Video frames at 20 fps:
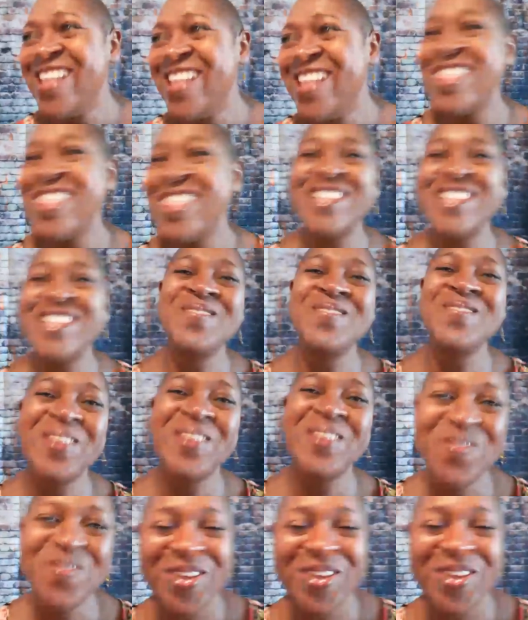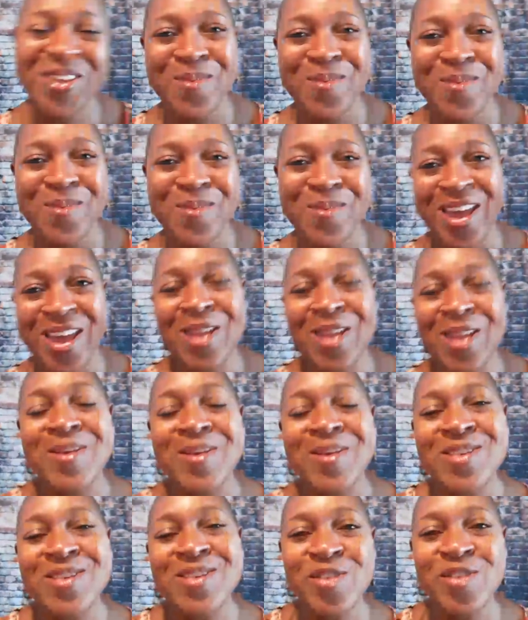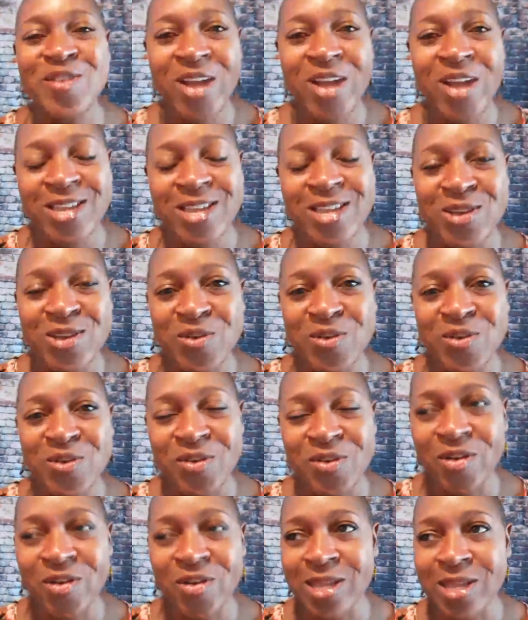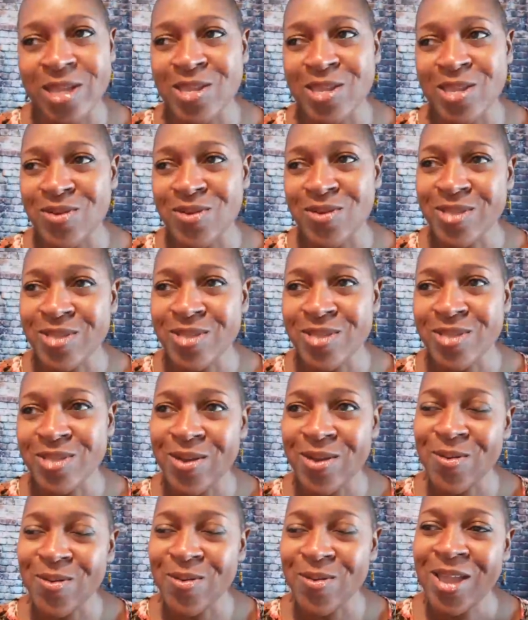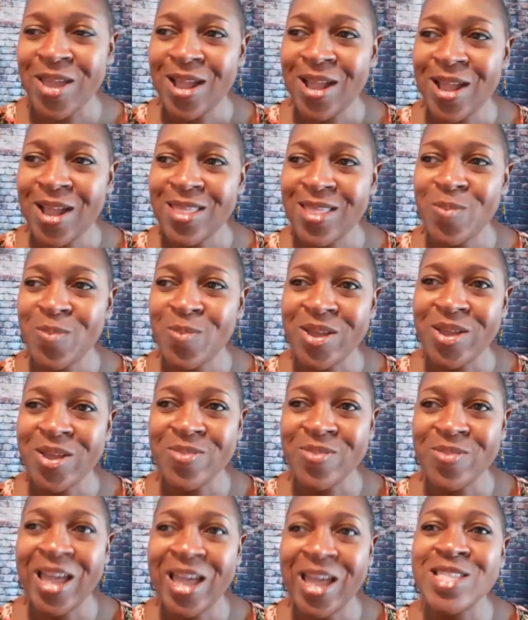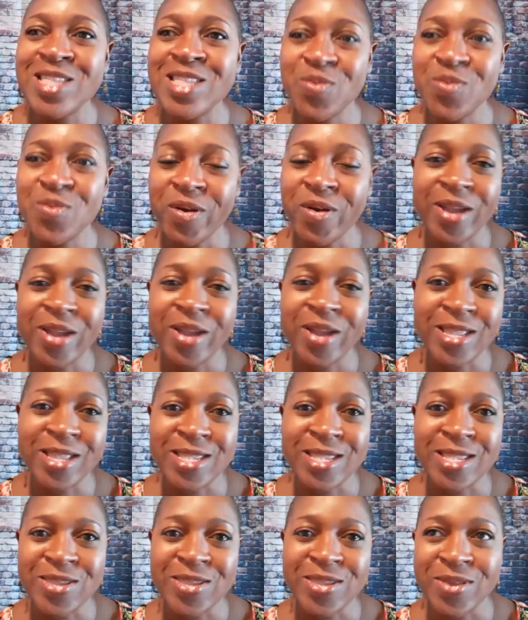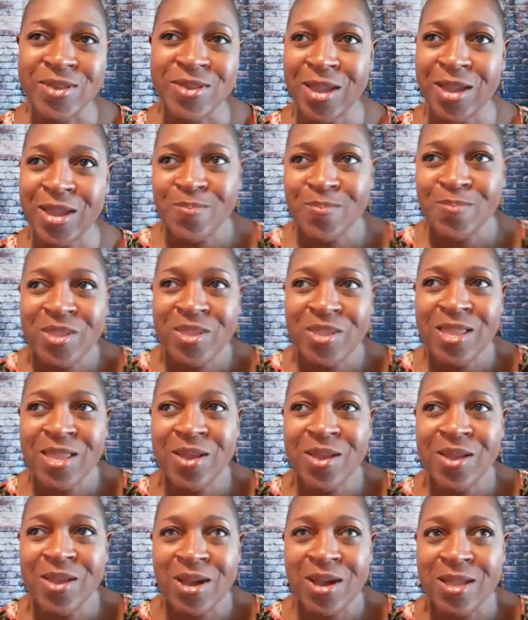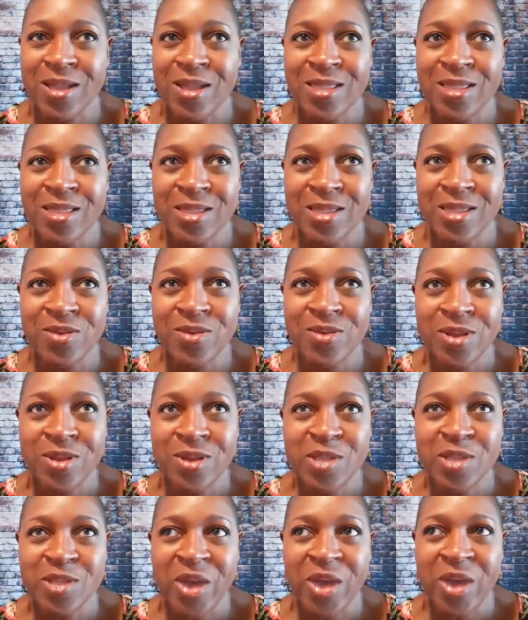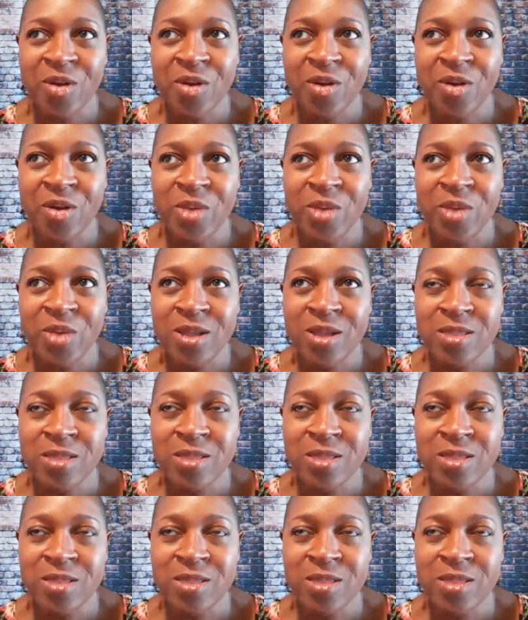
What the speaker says: that's the way you feel about it. Because you're attracted to who you're attracted to. So that's where it gets into like, do looks matter? Well,